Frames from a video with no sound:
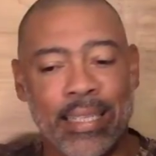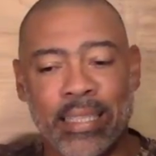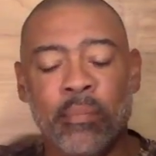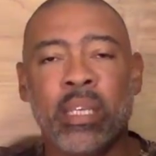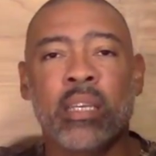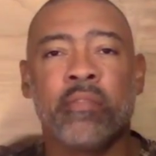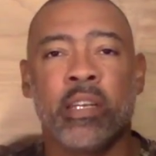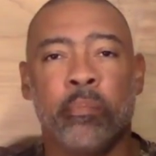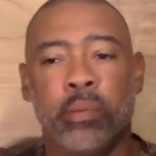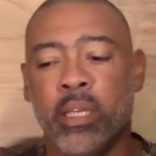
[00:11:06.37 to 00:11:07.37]
Let me give
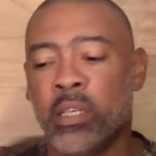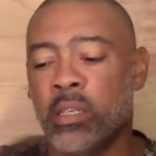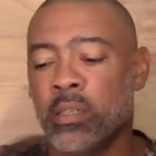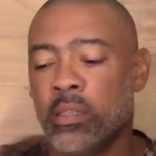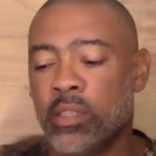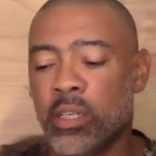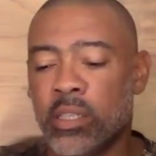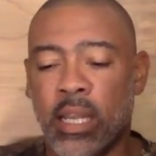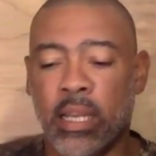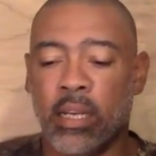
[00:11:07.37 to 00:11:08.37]
an opinion,
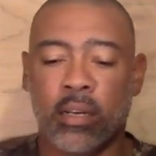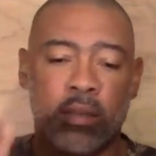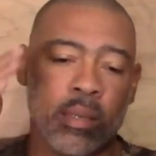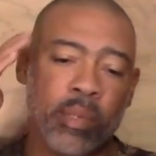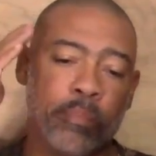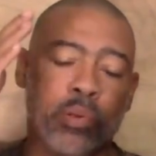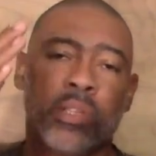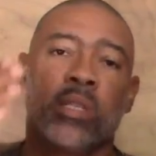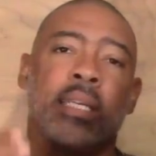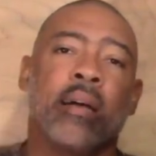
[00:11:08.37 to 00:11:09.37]
or let me
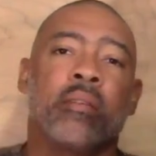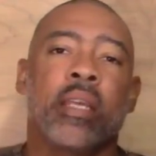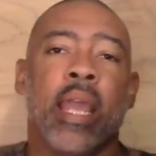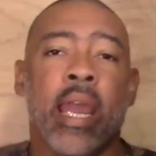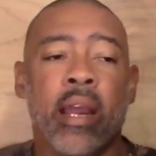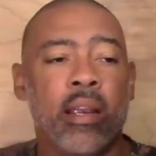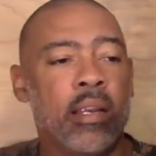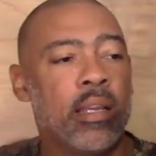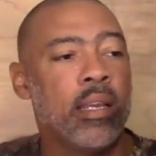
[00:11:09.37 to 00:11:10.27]
put this out in the air.